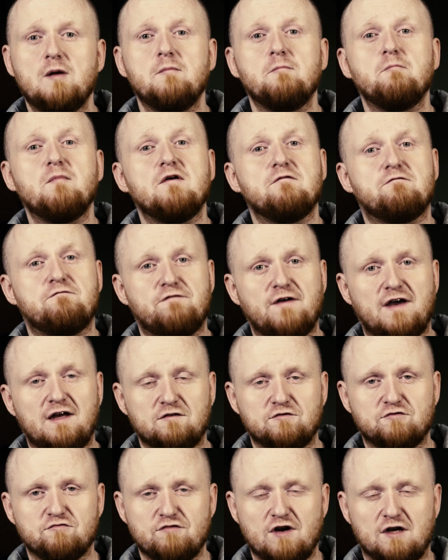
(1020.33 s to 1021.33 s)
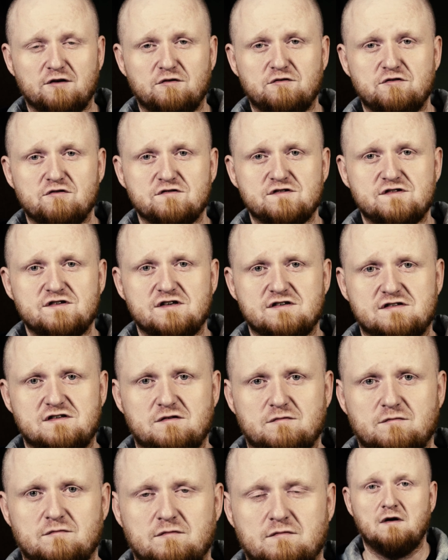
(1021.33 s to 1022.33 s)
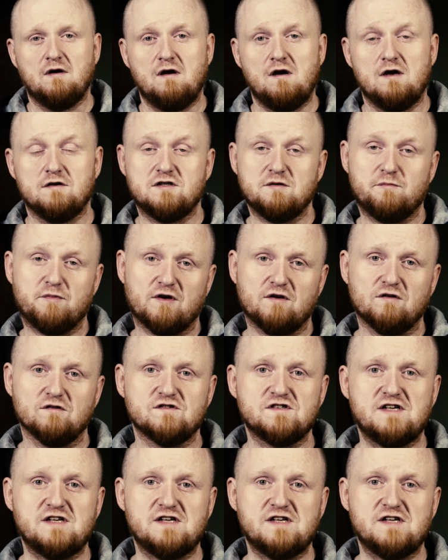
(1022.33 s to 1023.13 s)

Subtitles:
may fail to run on your system. A typical